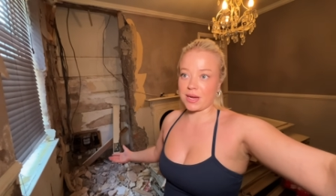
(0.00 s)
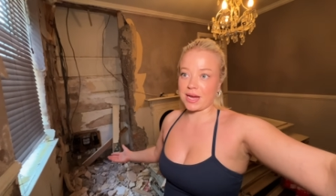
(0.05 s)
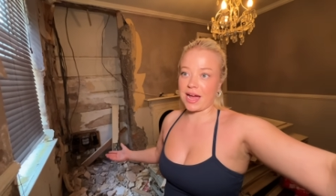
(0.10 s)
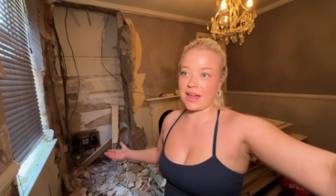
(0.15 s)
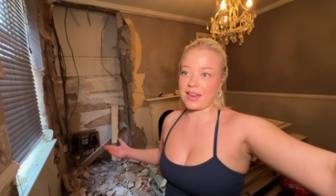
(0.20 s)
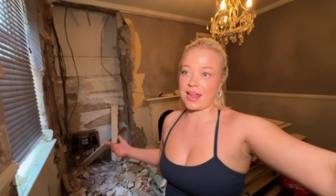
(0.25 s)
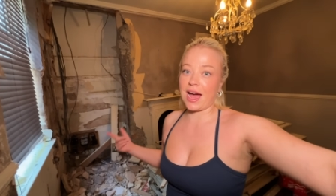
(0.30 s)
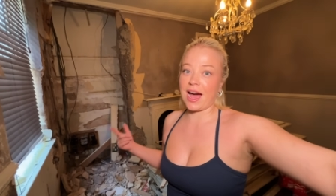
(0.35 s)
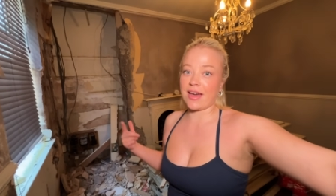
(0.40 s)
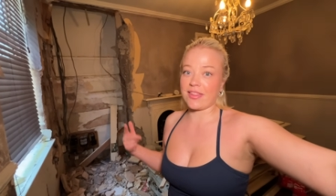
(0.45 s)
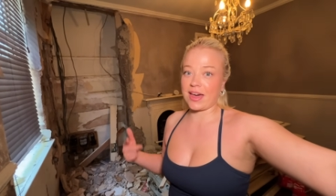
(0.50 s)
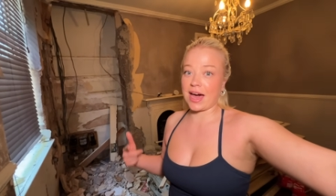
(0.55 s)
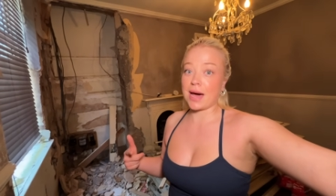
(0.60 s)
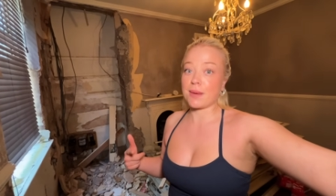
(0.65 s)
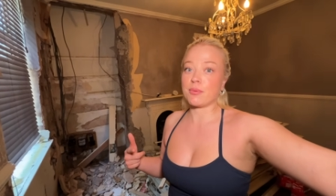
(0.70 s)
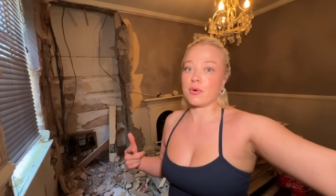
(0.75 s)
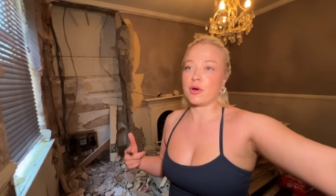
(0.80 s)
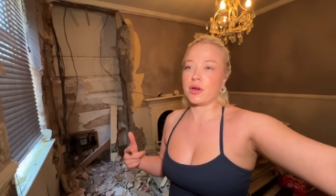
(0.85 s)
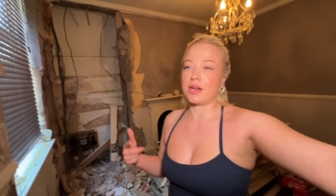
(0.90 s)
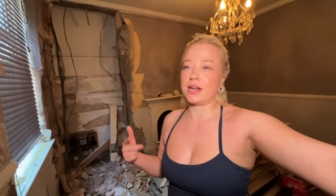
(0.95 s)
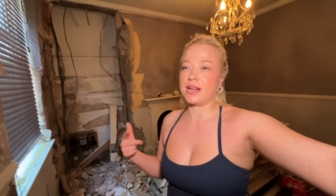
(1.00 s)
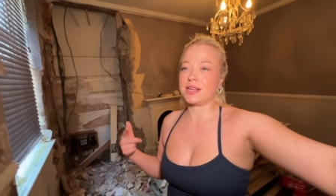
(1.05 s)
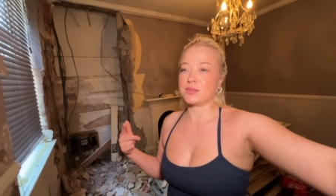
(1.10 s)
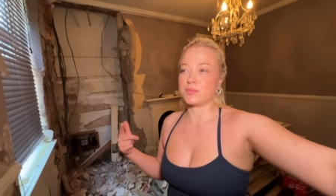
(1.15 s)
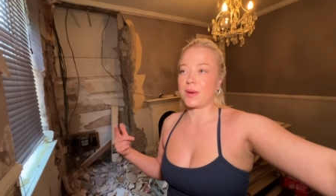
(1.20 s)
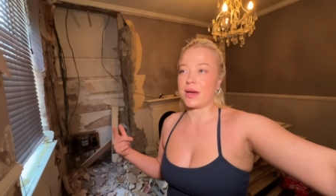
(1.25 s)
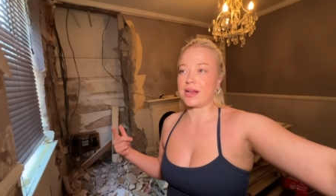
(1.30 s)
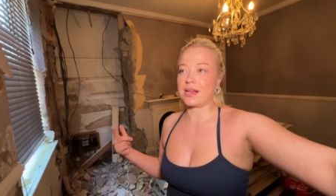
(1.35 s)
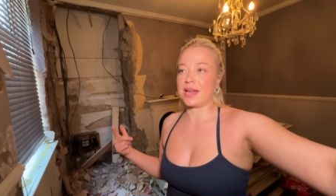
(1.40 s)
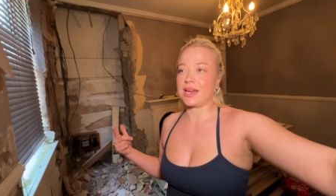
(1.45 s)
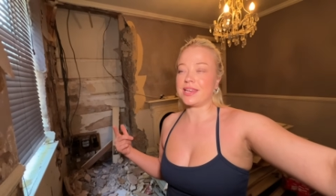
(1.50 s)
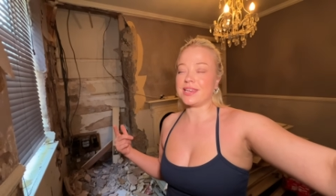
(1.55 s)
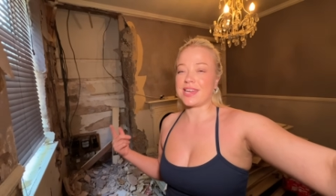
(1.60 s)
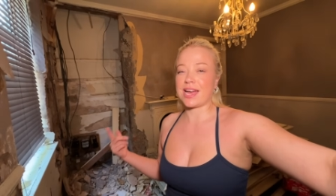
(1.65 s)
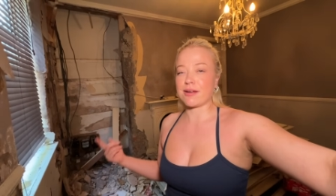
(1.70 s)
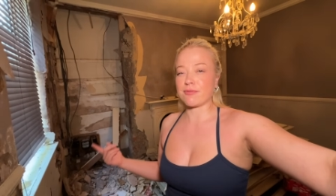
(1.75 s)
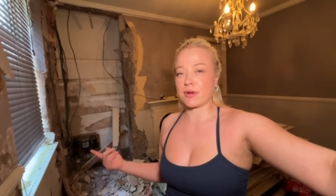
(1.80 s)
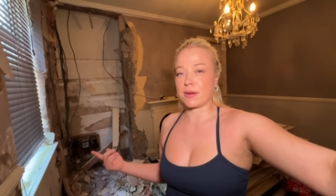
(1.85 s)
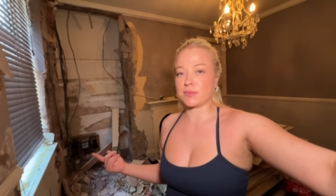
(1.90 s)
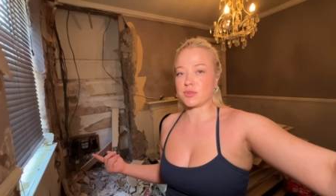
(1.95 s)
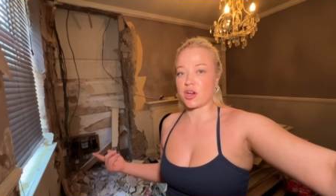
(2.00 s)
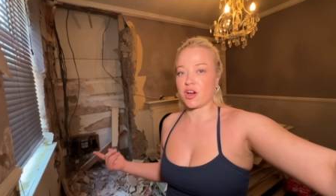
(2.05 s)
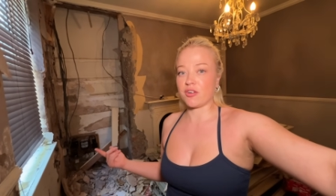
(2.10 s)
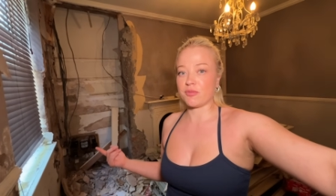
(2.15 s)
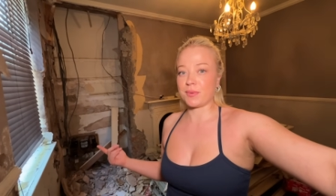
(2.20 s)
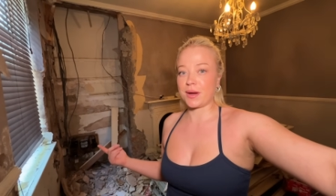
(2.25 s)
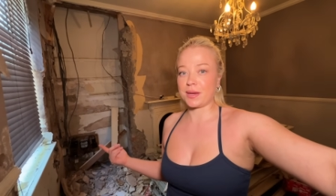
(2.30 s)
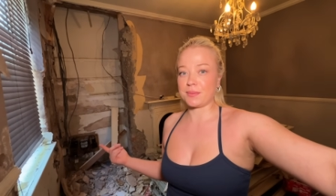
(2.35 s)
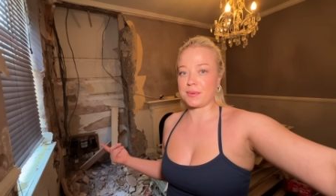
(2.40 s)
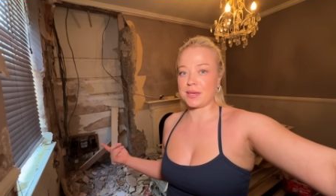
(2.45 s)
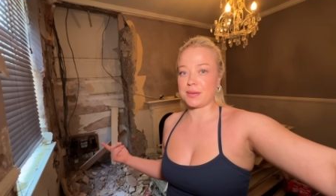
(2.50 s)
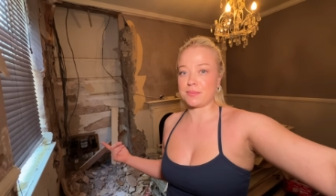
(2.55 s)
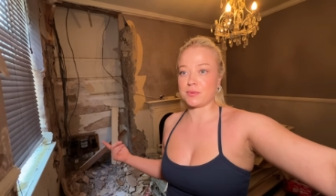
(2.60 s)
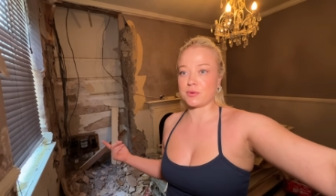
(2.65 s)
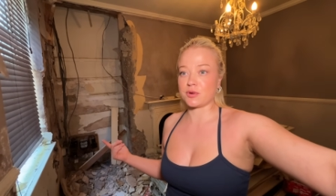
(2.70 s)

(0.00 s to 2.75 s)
And at that point is when like you get ripped off by people,